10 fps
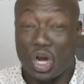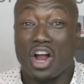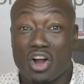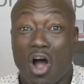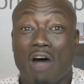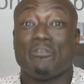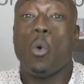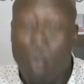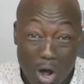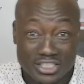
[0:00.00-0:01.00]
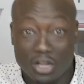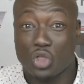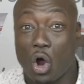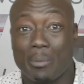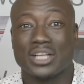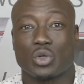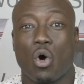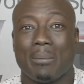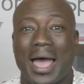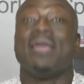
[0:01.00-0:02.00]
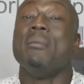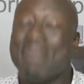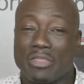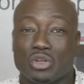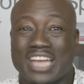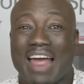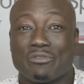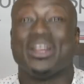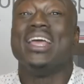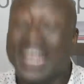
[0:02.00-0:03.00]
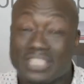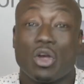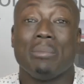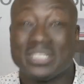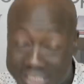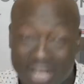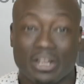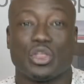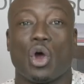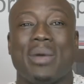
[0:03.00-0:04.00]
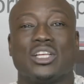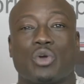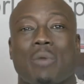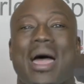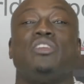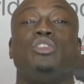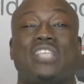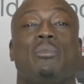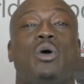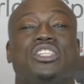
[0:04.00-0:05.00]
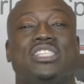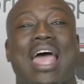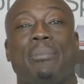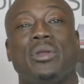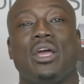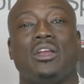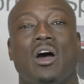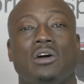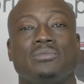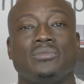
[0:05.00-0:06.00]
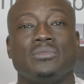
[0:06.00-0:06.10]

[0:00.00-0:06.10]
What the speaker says: Jared Goff was the third best quarterback. Matthew Stafford is going to be still the third best quarterback. You tell me what just happened here, dog.